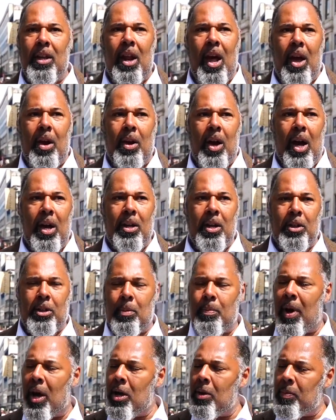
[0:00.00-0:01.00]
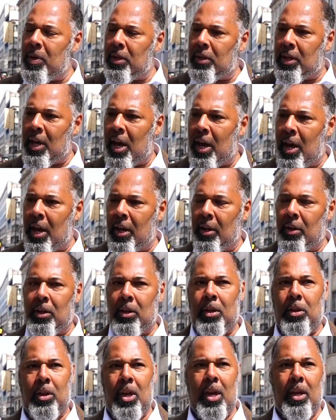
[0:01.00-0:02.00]
such as The Conservative Woman
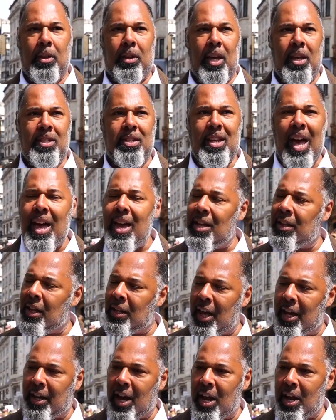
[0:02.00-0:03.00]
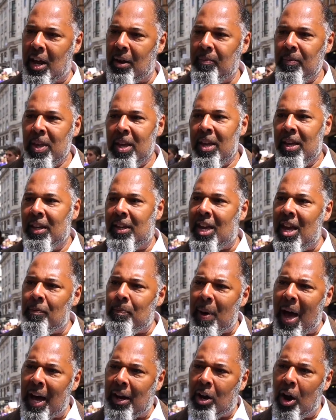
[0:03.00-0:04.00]
and the Salisbury Review, and is a
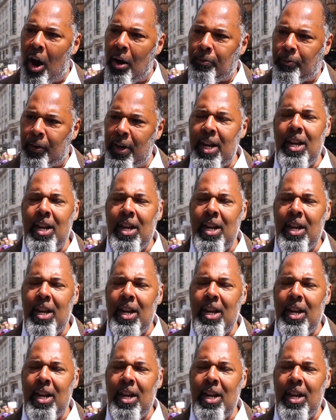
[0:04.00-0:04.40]
speaker on issues